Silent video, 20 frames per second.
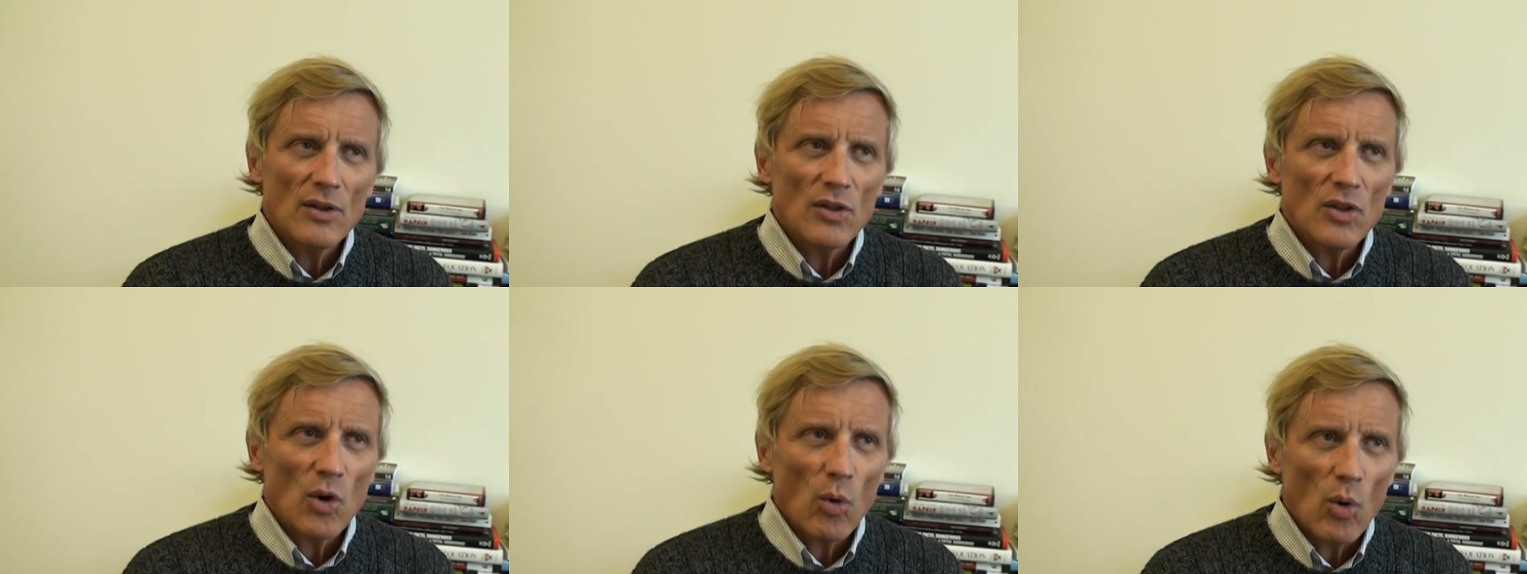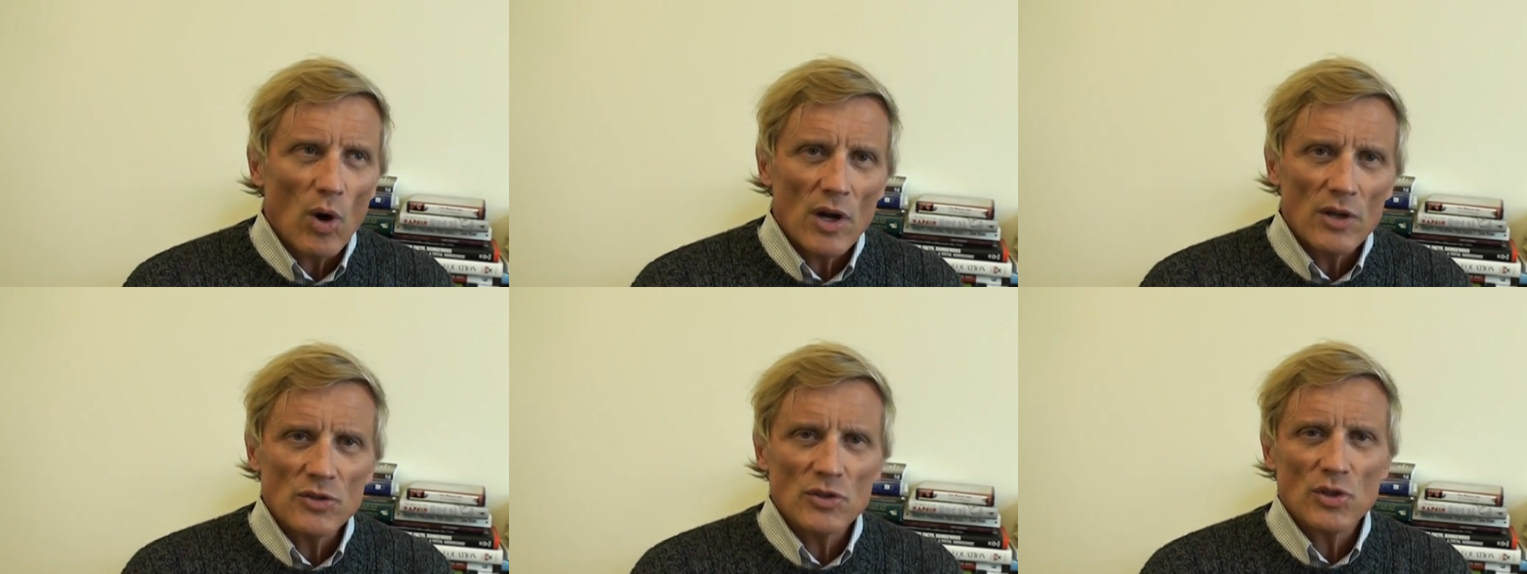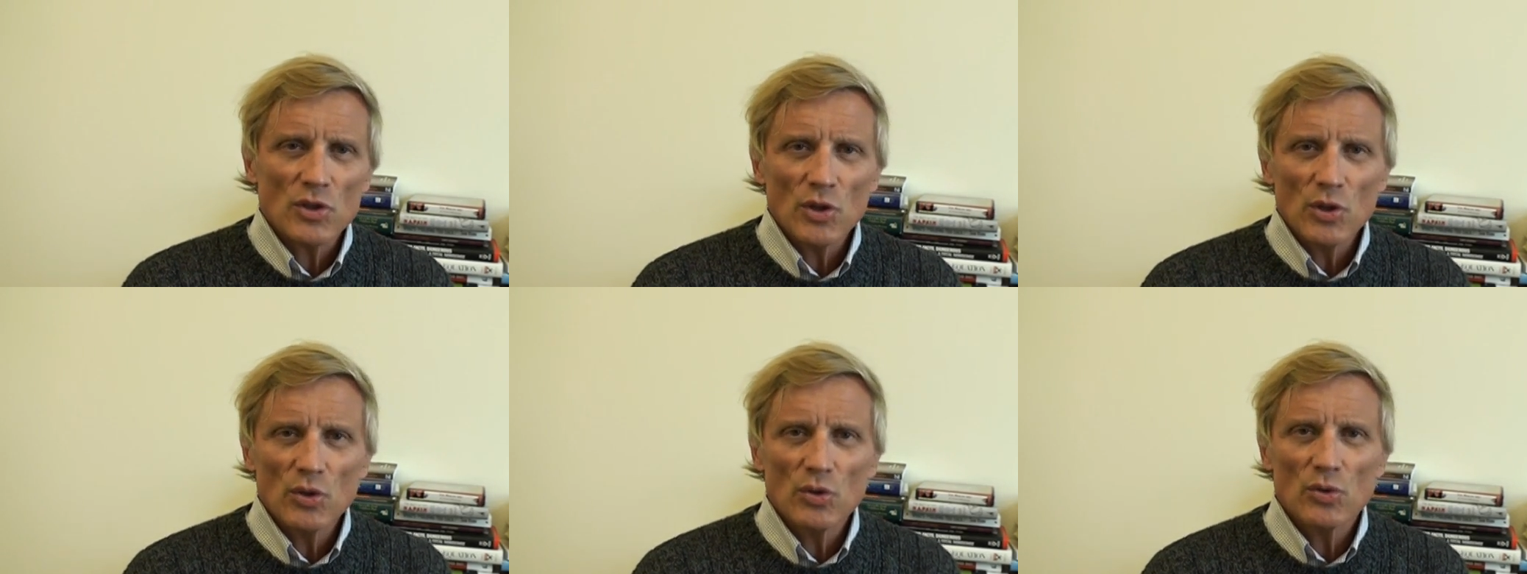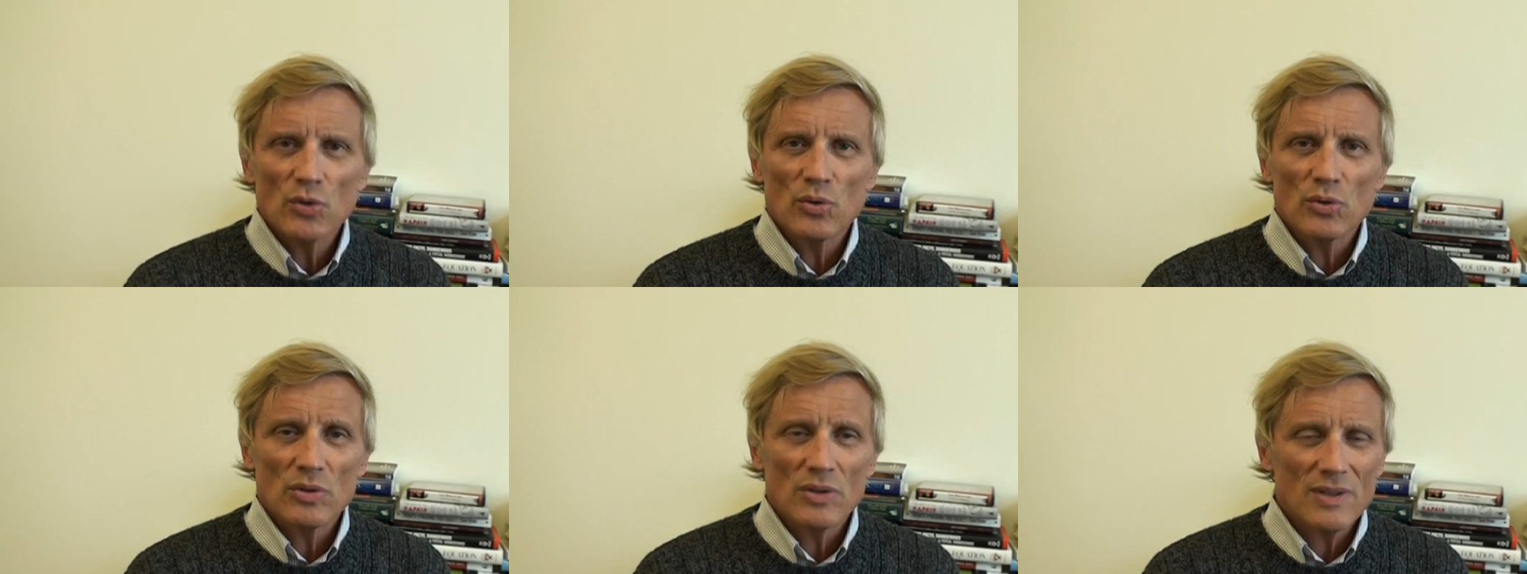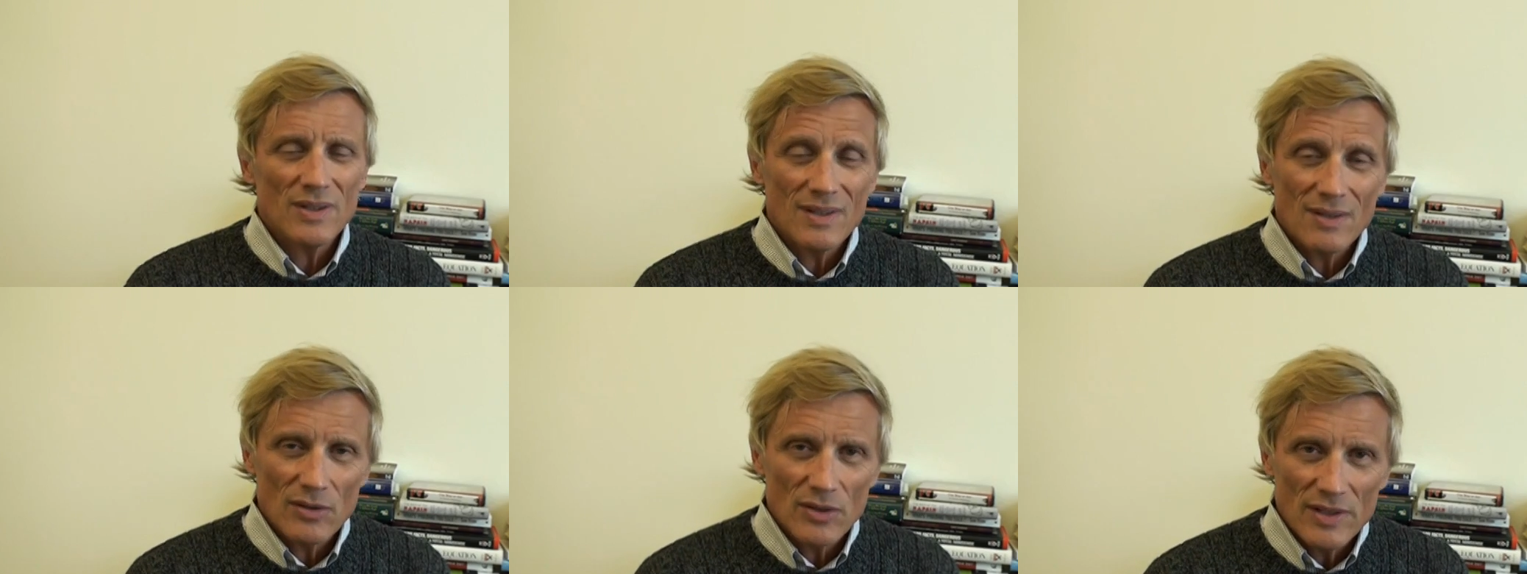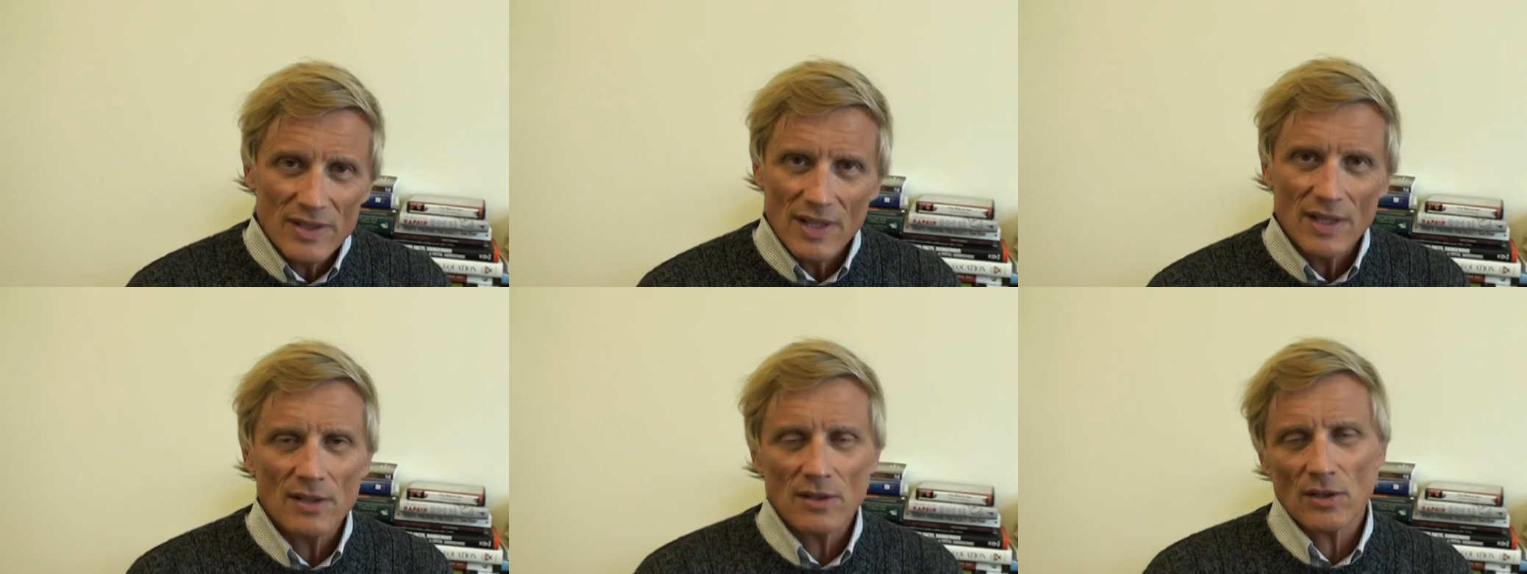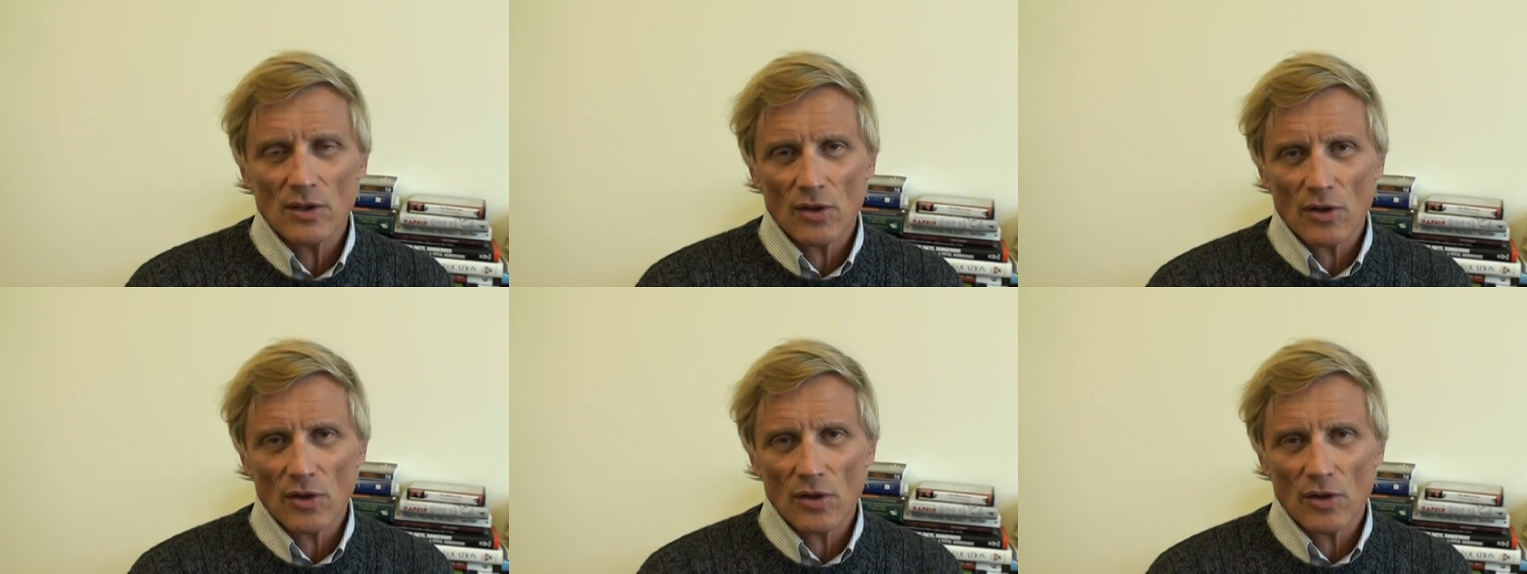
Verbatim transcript: The ones who didn't